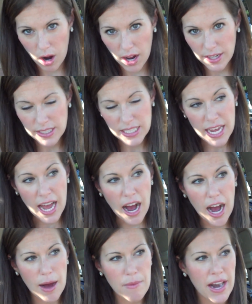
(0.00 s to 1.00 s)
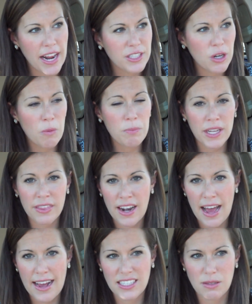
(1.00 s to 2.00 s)
want. And I don't mean
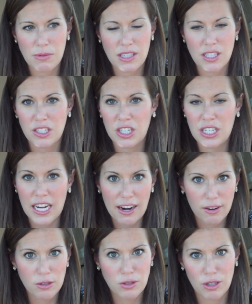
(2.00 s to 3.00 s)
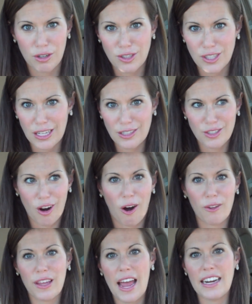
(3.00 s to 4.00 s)
that it has to be such a narrow search that
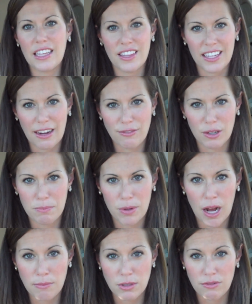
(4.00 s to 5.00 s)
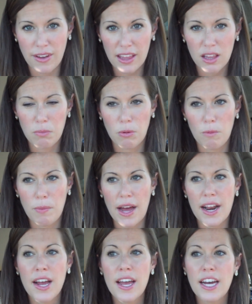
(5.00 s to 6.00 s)
hardly anything ever comes available,
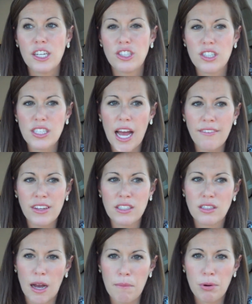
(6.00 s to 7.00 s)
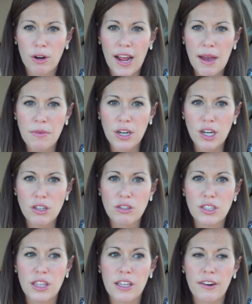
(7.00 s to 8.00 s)
but just having some parameters
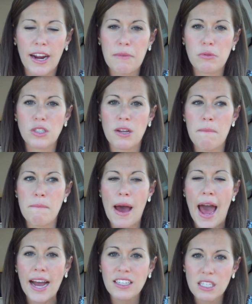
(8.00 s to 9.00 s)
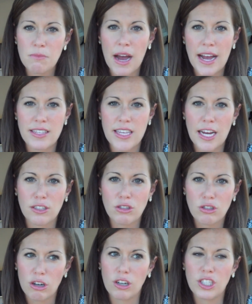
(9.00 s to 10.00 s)
so that you're able to maximize that
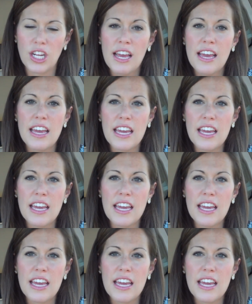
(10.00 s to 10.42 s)
search